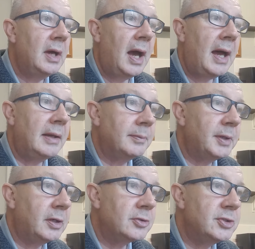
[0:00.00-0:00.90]
and
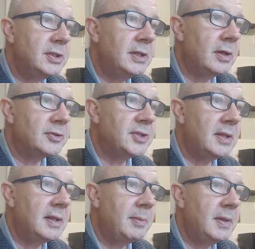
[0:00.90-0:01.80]
because she did not
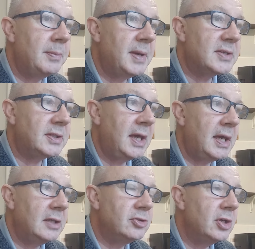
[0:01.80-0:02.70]
send them in the best
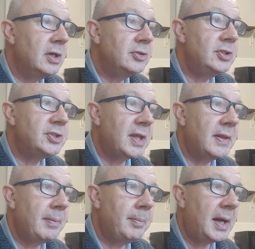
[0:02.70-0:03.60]
cage, she sent
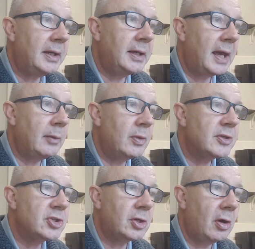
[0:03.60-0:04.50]
them back again with a
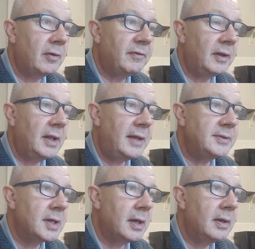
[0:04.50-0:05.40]
scornful
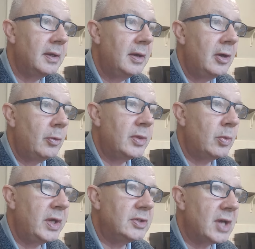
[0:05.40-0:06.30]
letter, with
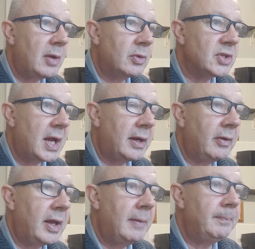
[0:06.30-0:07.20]
which I was
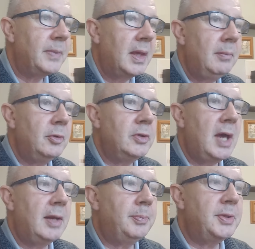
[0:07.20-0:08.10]
angry, but
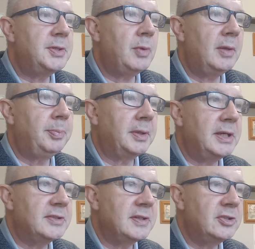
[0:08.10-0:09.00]
yet pretty well
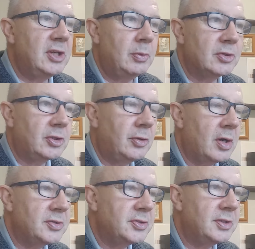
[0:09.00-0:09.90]
pleased that she was
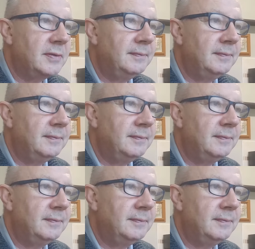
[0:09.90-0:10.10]
crossed.